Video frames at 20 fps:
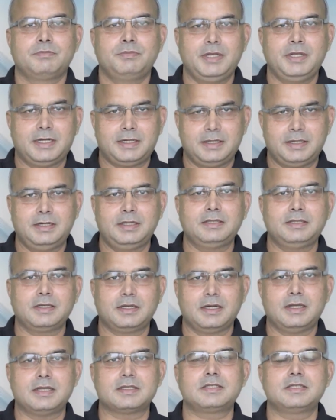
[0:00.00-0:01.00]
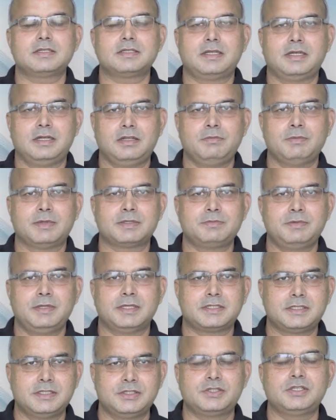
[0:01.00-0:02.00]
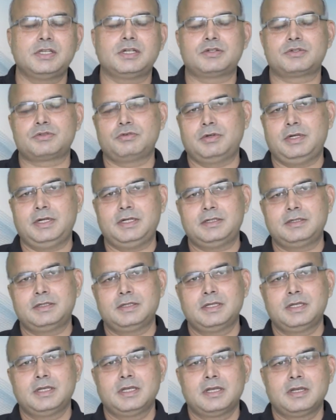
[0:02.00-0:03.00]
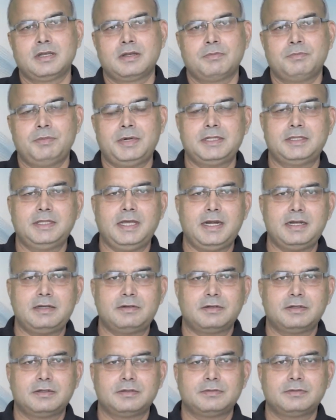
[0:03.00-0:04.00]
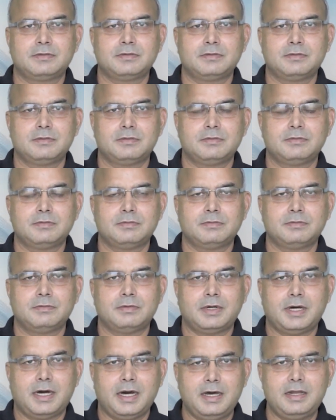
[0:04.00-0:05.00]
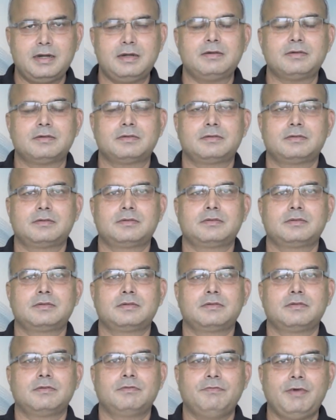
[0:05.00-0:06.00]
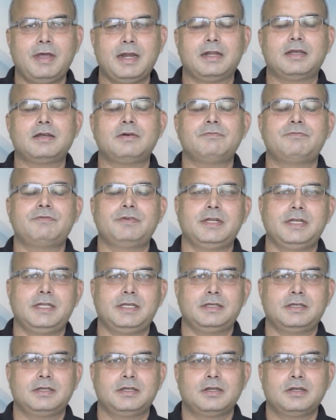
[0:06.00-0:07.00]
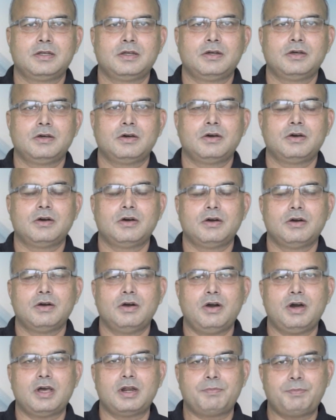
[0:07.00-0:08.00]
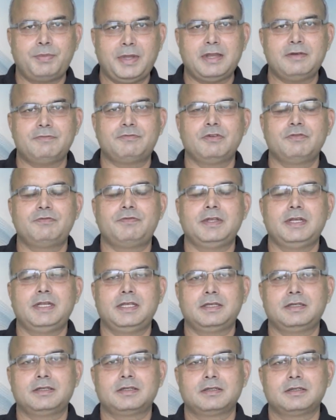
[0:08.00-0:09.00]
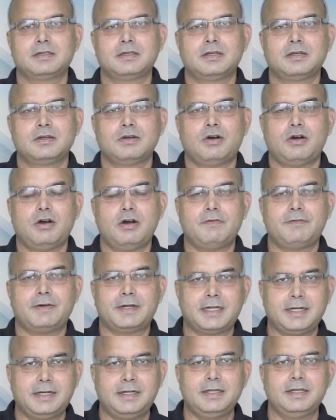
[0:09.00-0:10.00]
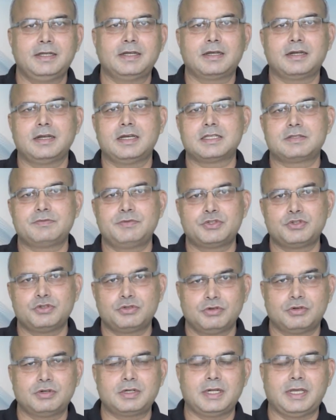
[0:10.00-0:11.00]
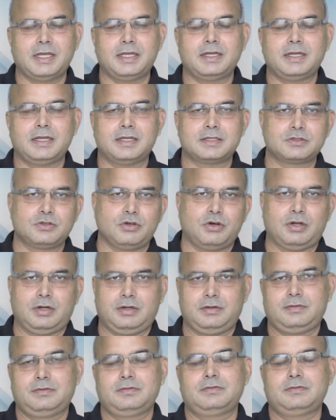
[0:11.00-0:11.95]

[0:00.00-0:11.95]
be attending the classes and he must be a sincere student, but that unwelcome feeling or a painful feeling of attending a class which you don't like has gone.